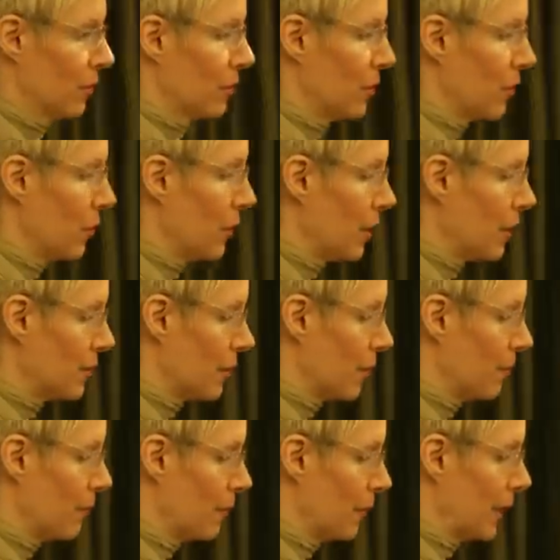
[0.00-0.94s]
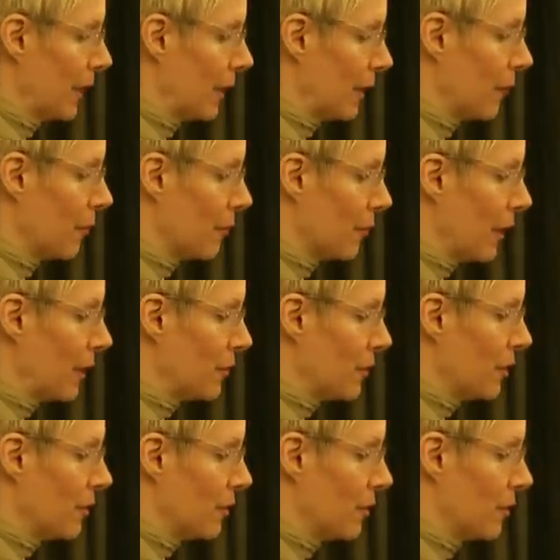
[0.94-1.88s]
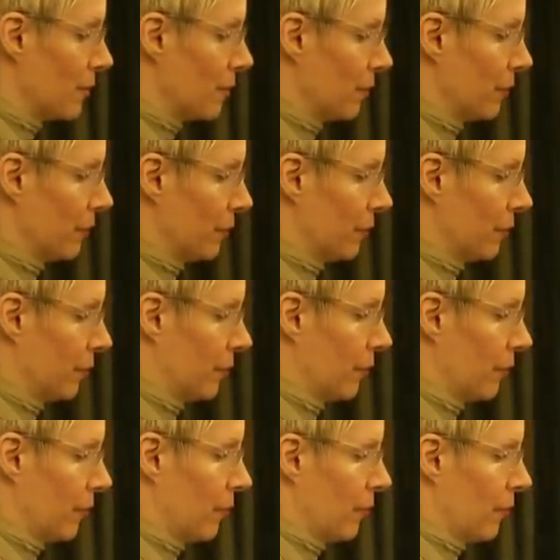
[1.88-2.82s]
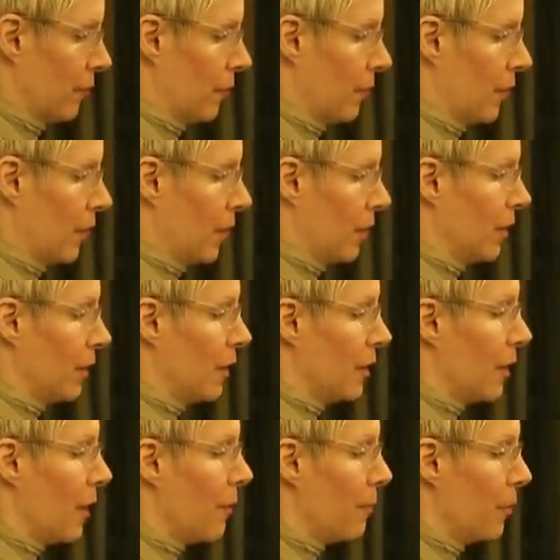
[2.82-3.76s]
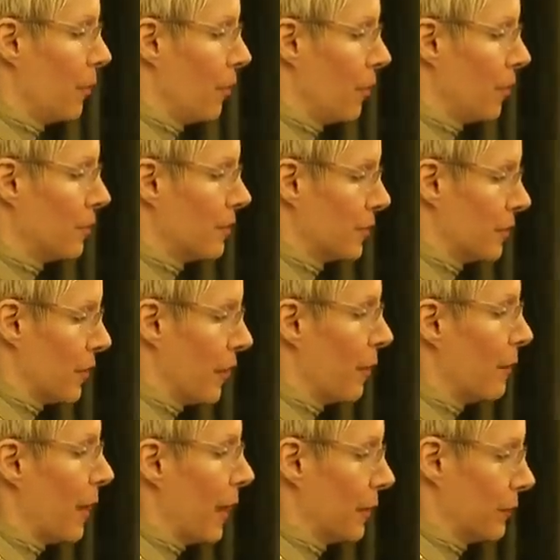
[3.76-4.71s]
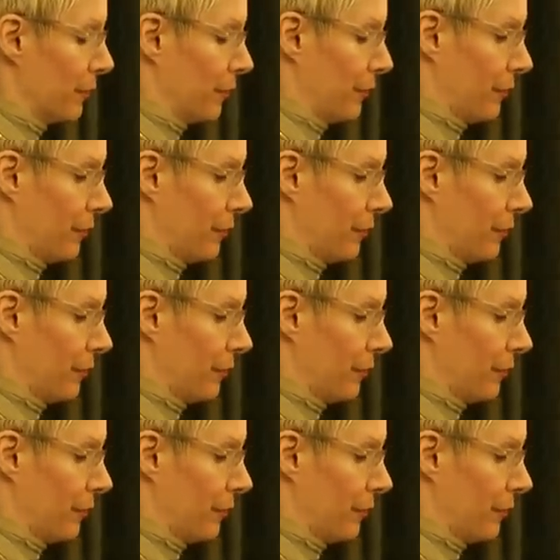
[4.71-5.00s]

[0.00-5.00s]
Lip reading: So he's completely righteous. He upholds Dharma.